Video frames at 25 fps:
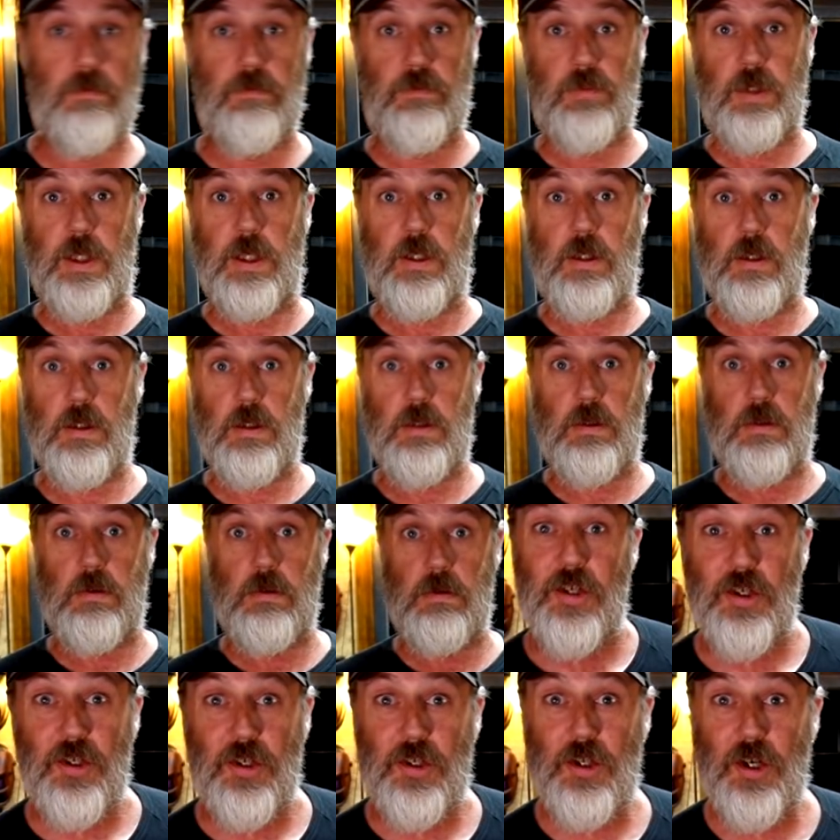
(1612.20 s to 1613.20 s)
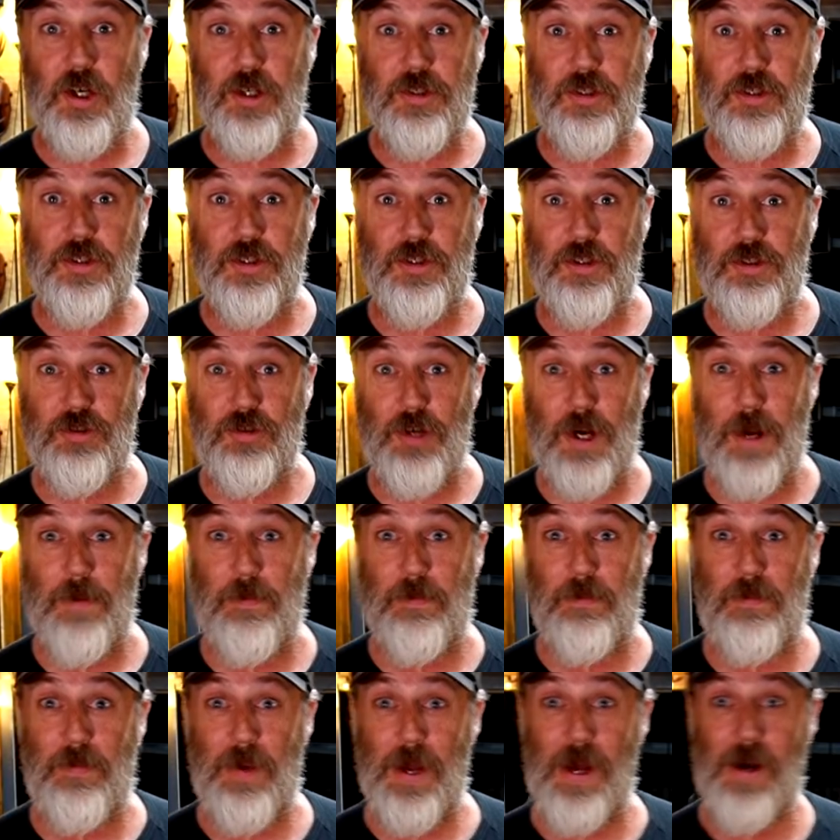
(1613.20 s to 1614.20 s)
Pretty good. Gotcha
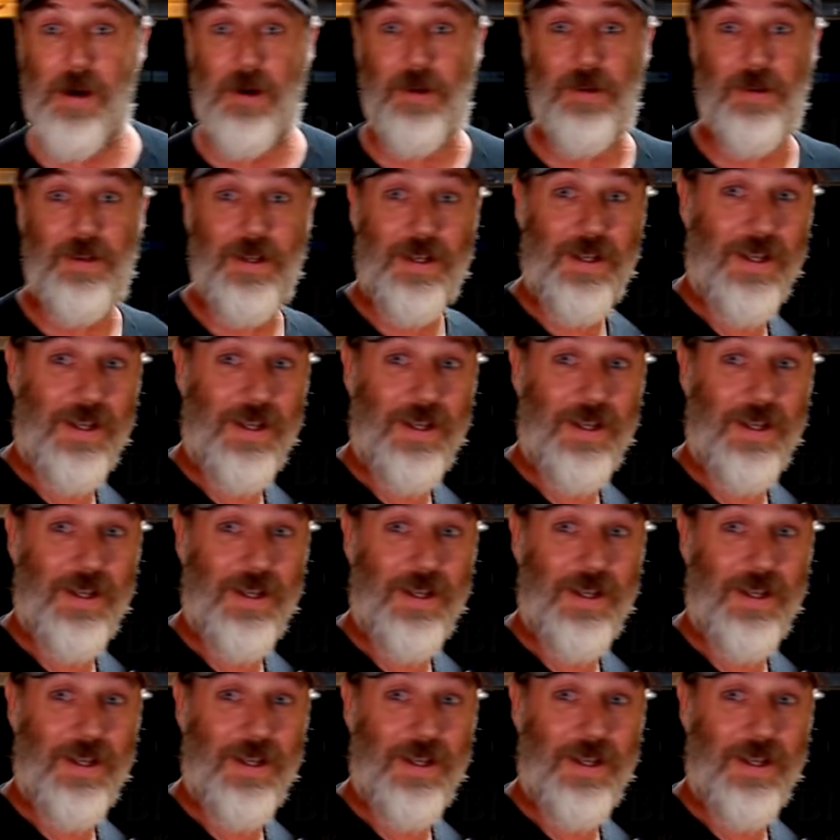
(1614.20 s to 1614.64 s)
strap belt.